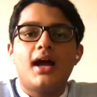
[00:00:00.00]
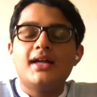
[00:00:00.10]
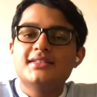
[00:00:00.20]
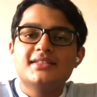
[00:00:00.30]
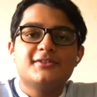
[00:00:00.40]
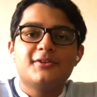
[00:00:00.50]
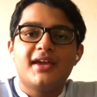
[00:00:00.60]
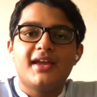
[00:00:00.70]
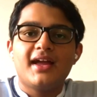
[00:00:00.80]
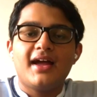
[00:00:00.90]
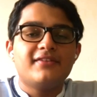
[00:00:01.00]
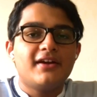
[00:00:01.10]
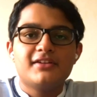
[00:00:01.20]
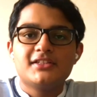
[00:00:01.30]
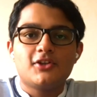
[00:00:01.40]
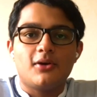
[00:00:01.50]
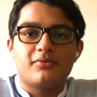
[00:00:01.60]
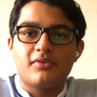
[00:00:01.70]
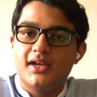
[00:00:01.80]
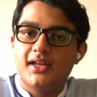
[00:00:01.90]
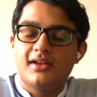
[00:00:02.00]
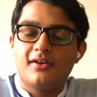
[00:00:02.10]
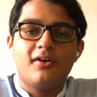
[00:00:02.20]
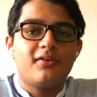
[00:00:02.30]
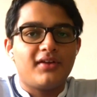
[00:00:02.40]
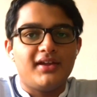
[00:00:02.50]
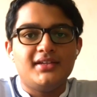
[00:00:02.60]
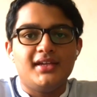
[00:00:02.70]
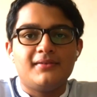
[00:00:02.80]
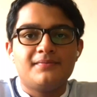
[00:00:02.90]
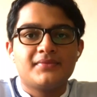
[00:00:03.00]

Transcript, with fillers: Until today, I've never stopped reading or writing.